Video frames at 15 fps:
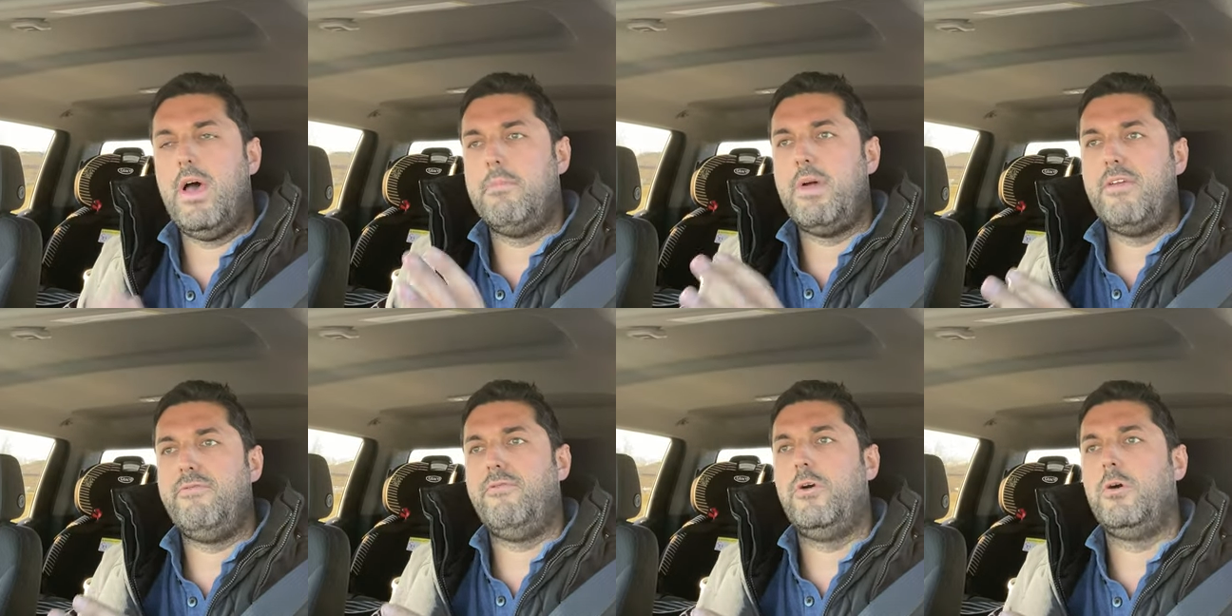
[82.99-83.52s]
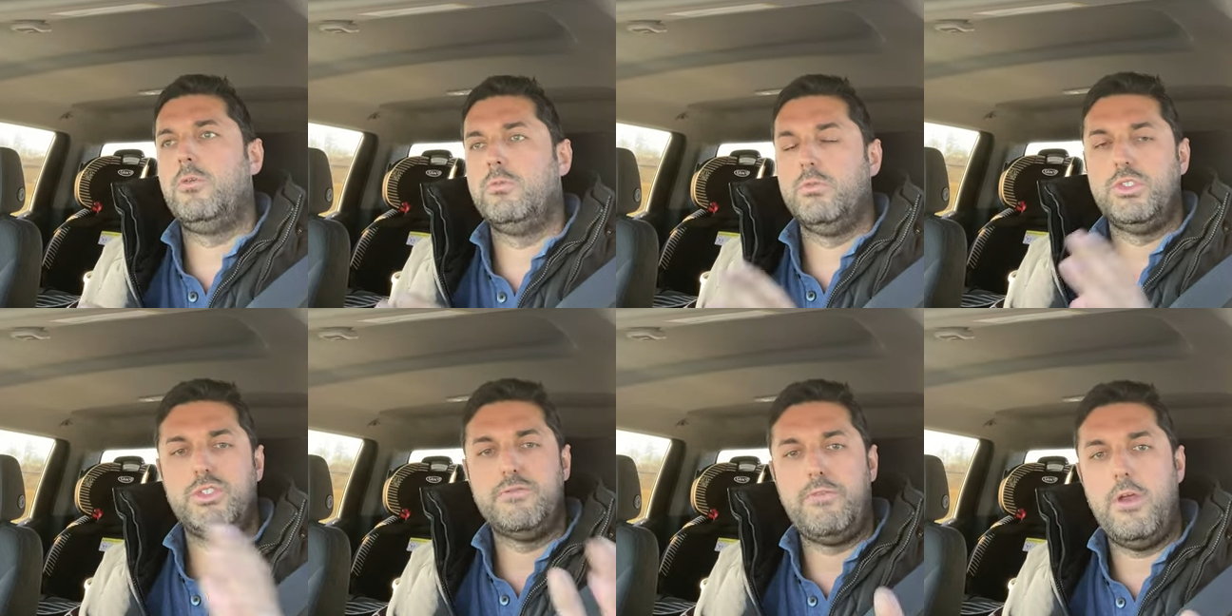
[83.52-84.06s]
on my phone,
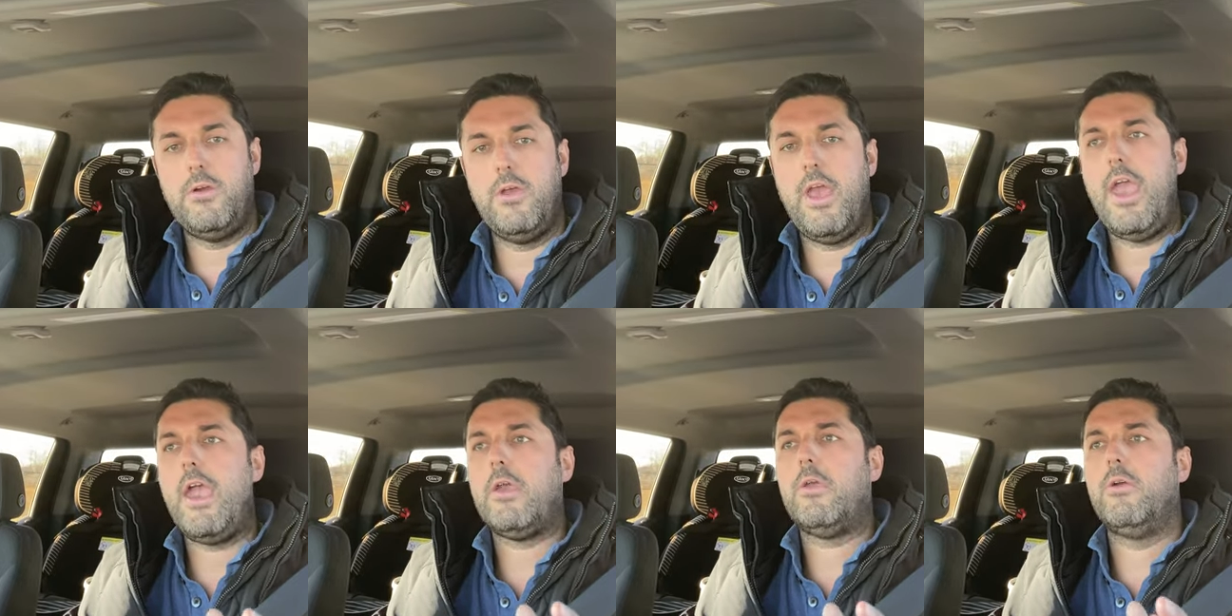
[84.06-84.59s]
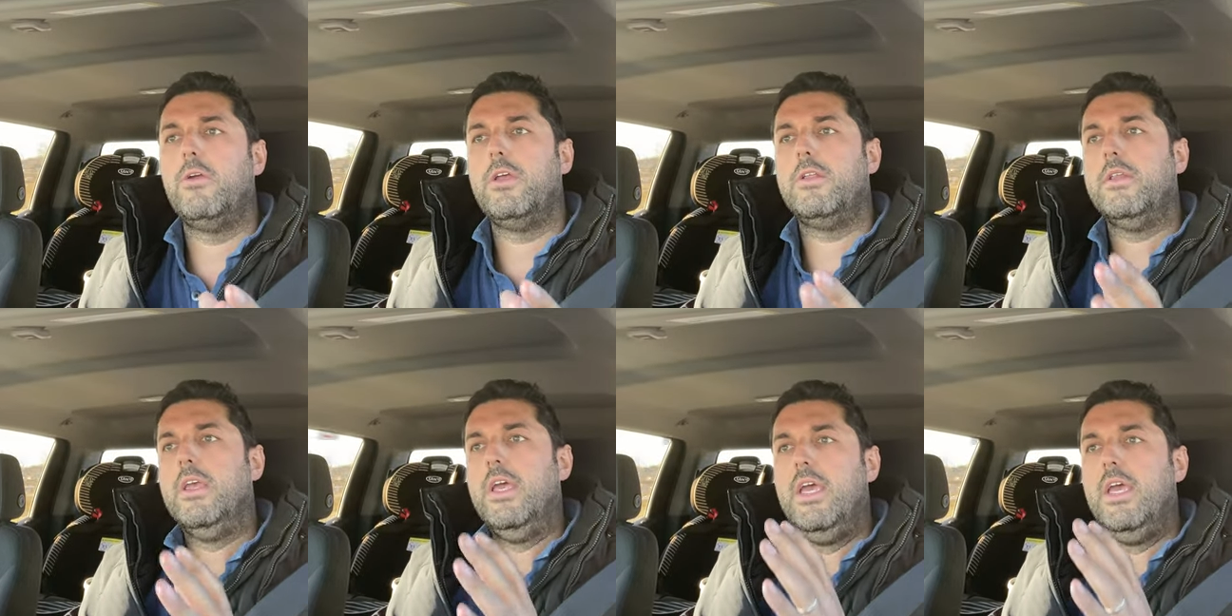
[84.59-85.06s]
which is very accurate,